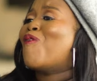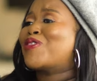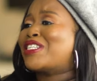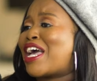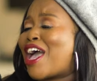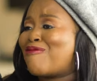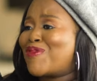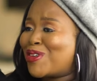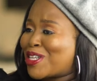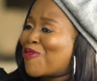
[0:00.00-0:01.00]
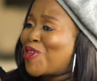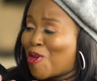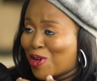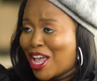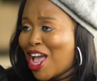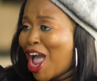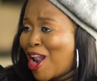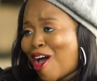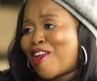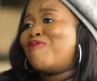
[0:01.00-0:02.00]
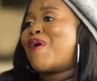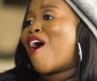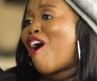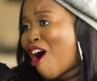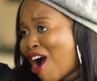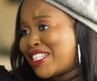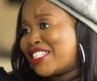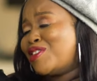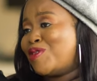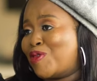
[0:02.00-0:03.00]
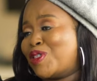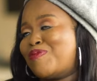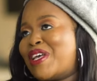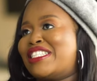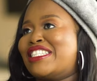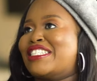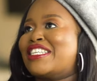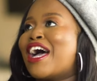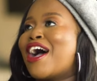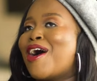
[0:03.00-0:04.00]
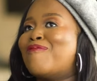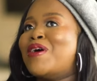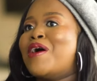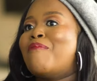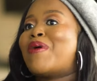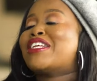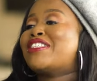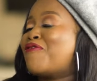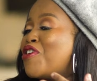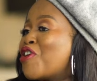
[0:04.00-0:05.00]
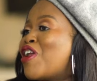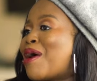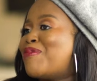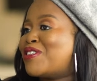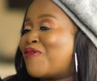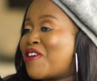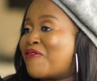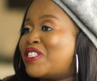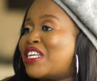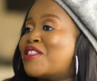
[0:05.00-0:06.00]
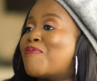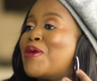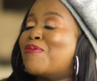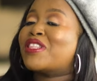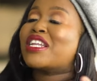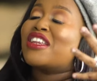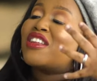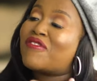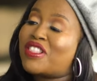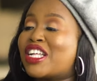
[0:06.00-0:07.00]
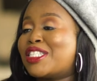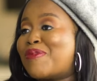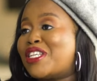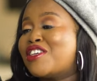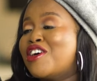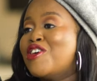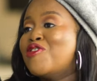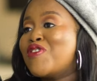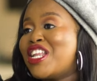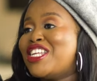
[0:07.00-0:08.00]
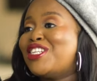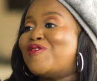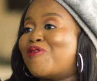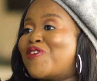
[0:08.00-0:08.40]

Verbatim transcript: all the time mm. because I've thrown a lot of my heart into mm. those spaces. Um, but it's a very collaborative effort, and the people that live in that space really need to